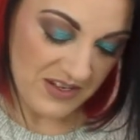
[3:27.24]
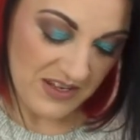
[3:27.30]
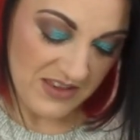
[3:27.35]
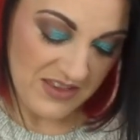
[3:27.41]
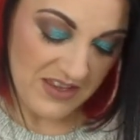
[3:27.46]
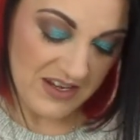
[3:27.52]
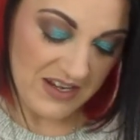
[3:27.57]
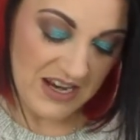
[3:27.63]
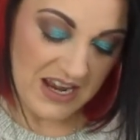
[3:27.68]

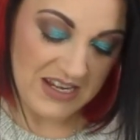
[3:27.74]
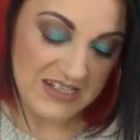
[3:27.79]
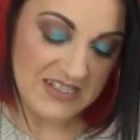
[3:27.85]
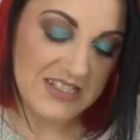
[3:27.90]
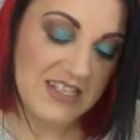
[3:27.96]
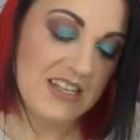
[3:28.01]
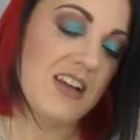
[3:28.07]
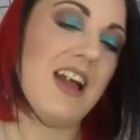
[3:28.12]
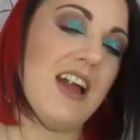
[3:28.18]
The next
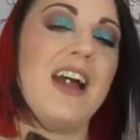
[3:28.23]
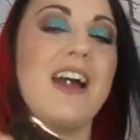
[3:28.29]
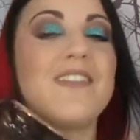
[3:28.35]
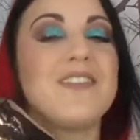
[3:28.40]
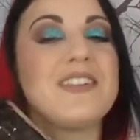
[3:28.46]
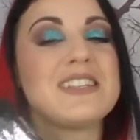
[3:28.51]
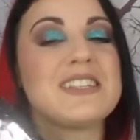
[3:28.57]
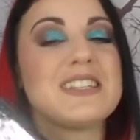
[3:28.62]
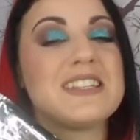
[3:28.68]
thing I
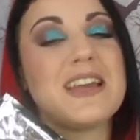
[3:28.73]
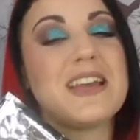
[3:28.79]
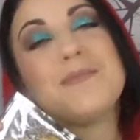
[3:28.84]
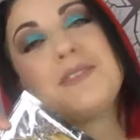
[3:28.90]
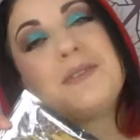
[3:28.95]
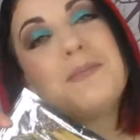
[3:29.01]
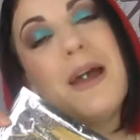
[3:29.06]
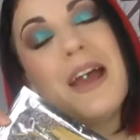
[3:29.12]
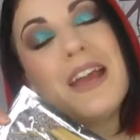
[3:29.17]
have is this
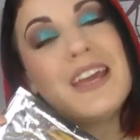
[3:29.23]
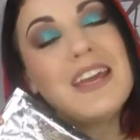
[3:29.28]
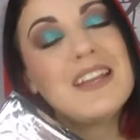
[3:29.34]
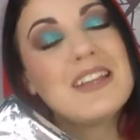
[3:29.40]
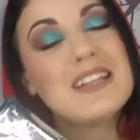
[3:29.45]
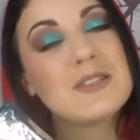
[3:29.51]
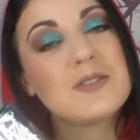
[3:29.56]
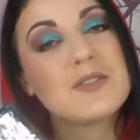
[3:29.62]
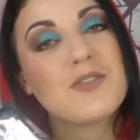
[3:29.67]
empty packet,
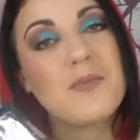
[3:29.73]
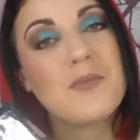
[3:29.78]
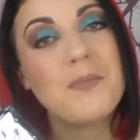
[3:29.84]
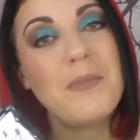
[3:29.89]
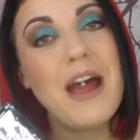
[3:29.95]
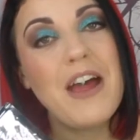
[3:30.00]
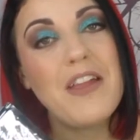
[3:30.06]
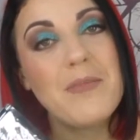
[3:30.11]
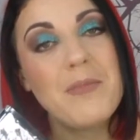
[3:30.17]
and this was from
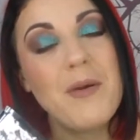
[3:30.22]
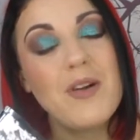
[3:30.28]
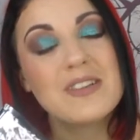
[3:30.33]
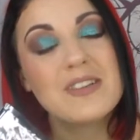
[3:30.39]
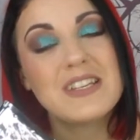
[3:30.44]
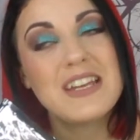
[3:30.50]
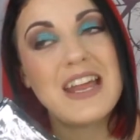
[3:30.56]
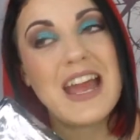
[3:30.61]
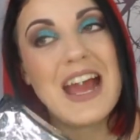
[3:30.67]
Bath
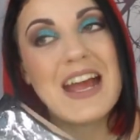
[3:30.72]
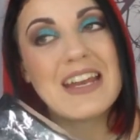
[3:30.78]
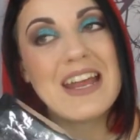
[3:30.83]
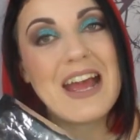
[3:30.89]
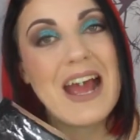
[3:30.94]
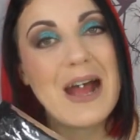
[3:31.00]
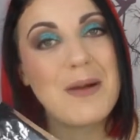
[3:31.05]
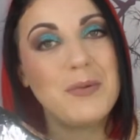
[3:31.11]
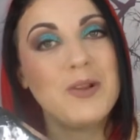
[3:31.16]
Box, and it had
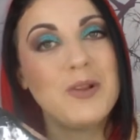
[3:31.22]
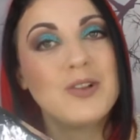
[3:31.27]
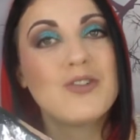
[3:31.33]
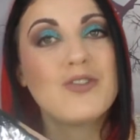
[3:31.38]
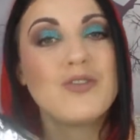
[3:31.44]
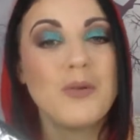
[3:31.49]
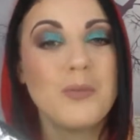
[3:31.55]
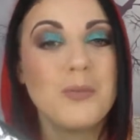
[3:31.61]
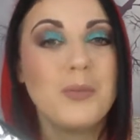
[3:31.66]
apple
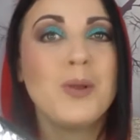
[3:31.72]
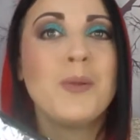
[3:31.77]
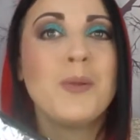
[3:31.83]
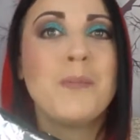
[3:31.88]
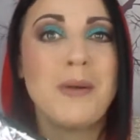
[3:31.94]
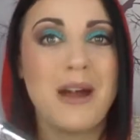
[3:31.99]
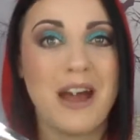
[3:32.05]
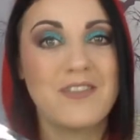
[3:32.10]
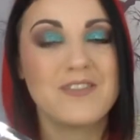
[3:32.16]
crumble
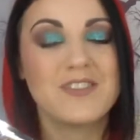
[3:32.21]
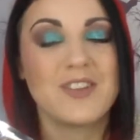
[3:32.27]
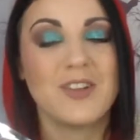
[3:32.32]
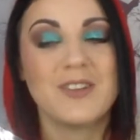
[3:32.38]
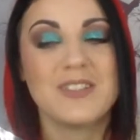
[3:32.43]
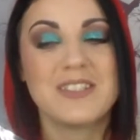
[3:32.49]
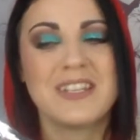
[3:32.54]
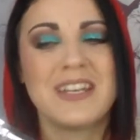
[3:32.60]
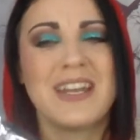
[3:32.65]
bath
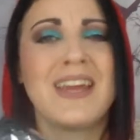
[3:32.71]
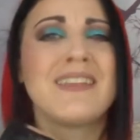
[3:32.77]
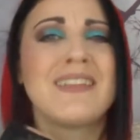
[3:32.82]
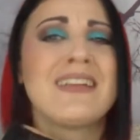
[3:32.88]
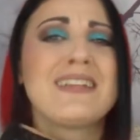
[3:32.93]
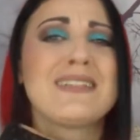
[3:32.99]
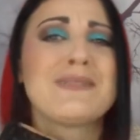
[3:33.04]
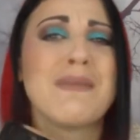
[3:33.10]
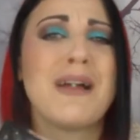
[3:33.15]
salts in it, and
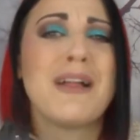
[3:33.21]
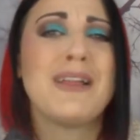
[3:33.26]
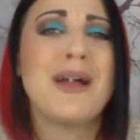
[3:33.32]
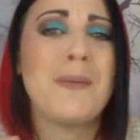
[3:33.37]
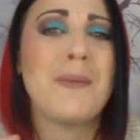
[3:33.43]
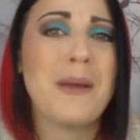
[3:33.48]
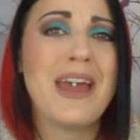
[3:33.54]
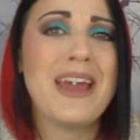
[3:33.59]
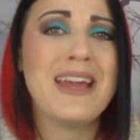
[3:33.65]
they smell
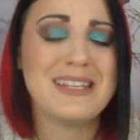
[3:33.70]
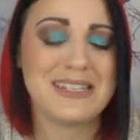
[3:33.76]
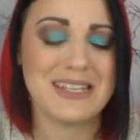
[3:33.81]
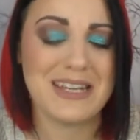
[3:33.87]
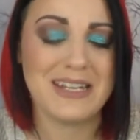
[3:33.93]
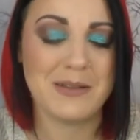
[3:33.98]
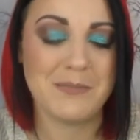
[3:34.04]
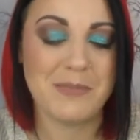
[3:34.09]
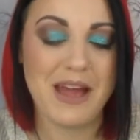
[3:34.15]

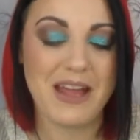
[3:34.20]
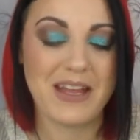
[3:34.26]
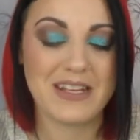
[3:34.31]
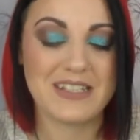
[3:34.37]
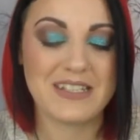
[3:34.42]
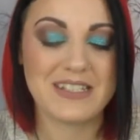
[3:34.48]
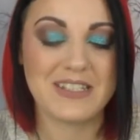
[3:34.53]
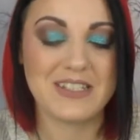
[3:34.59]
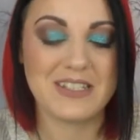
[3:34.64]
amazing. The
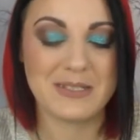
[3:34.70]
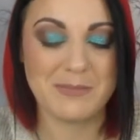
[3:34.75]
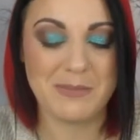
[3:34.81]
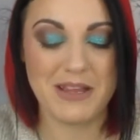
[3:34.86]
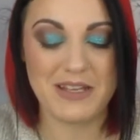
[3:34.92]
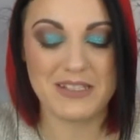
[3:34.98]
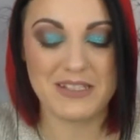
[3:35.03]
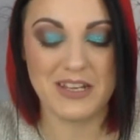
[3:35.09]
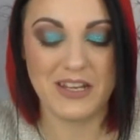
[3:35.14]
packet still
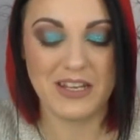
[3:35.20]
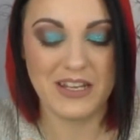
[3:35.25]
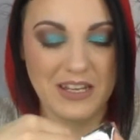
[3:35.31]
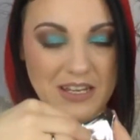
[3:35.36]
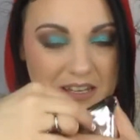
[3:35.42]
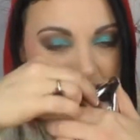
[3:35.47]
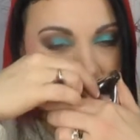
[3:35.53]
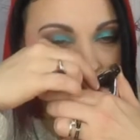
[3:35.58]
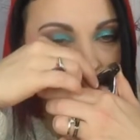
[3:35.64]
smells like
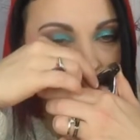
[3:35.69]
it.